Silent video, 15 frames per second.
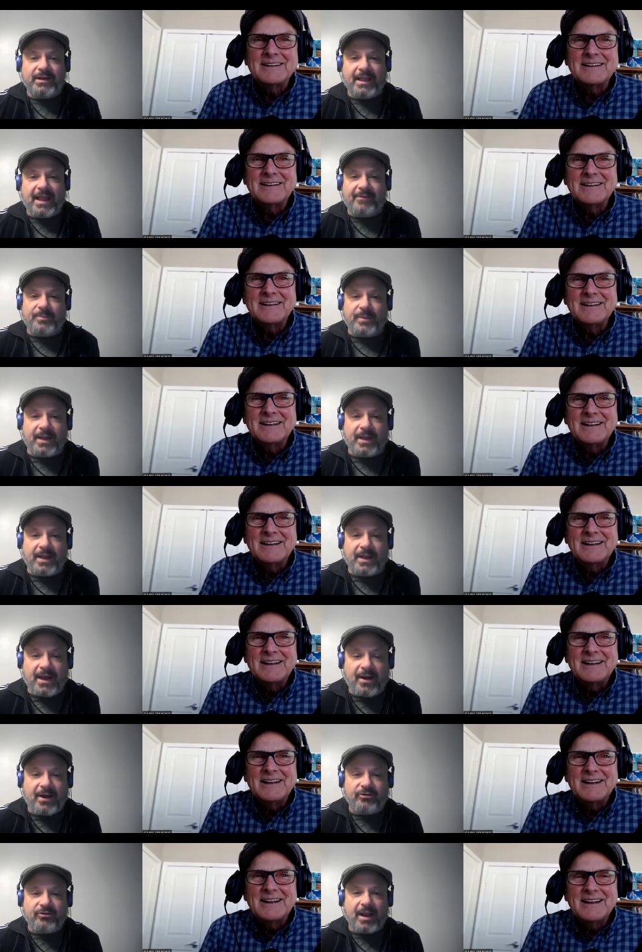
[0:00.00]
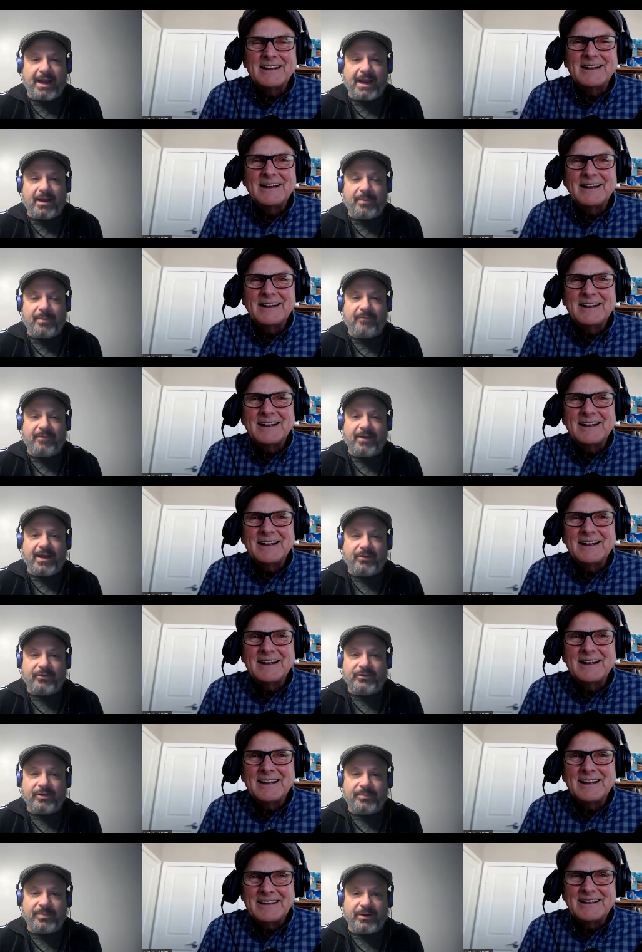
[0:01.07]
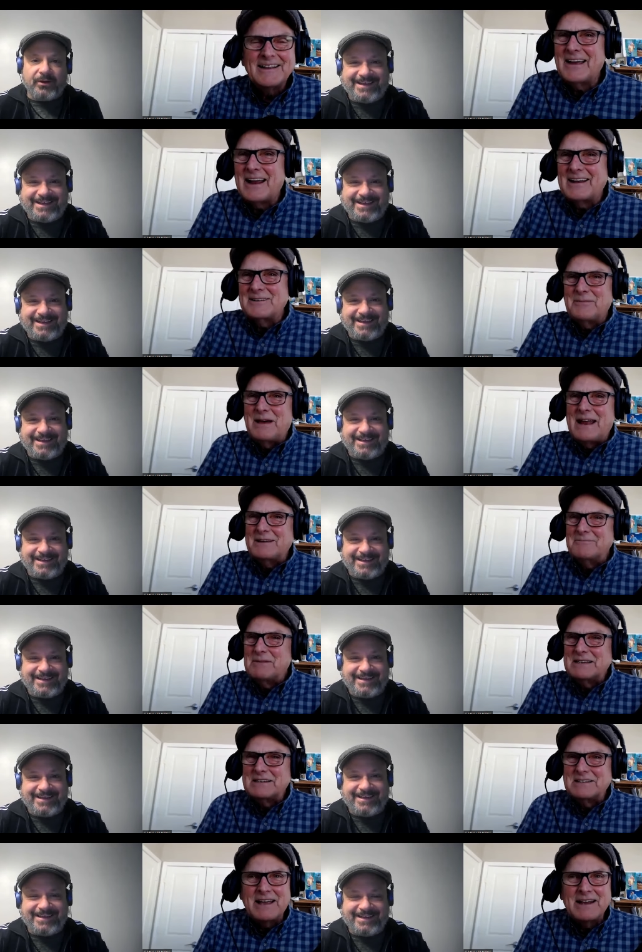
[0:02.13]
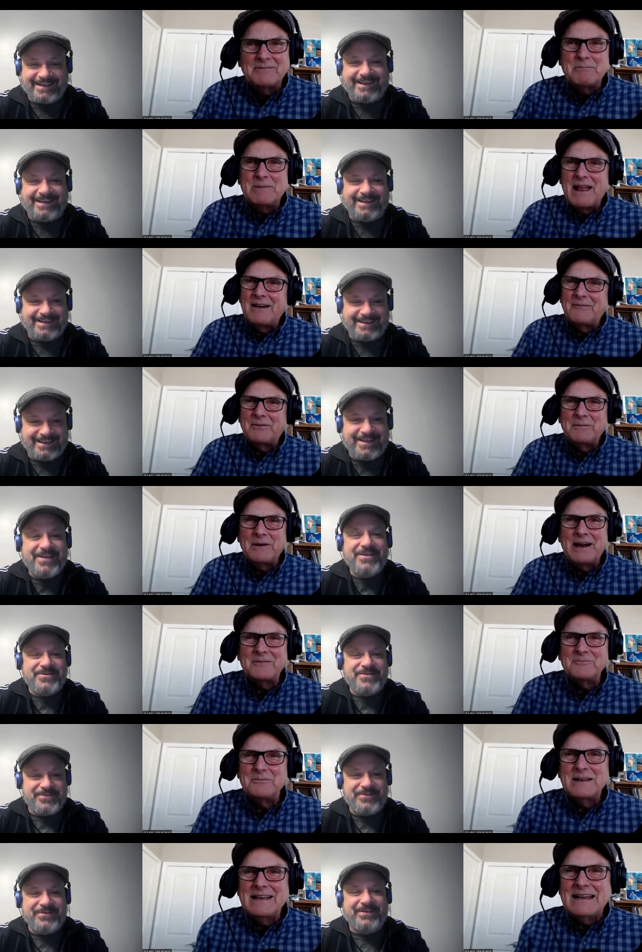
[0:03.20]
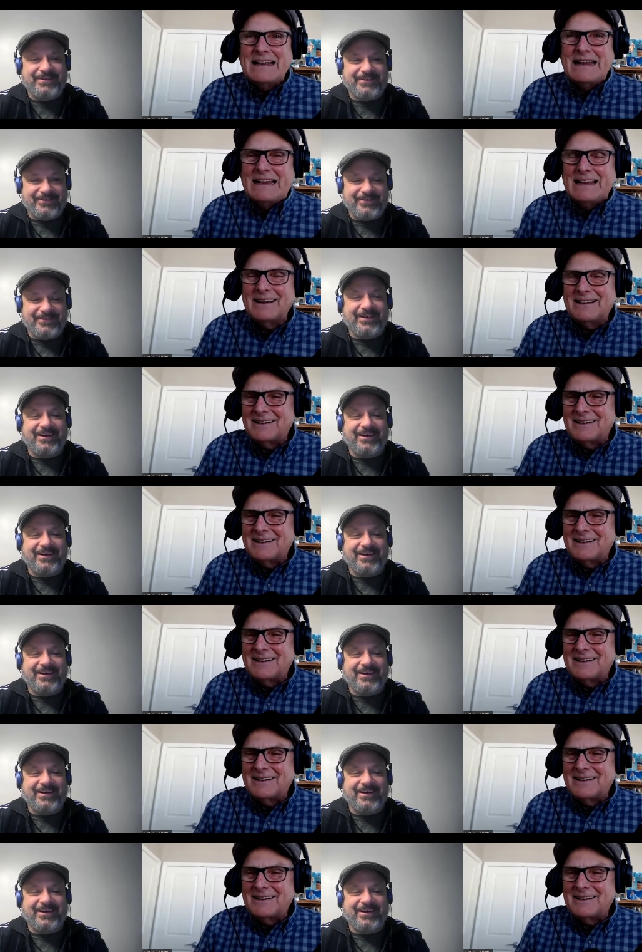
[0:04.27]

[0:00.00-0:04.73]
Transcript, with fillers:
Speaker 1: laughs about how I drag out my vowels up here.
Speaker 2: Not as bad, much as they laugh about me.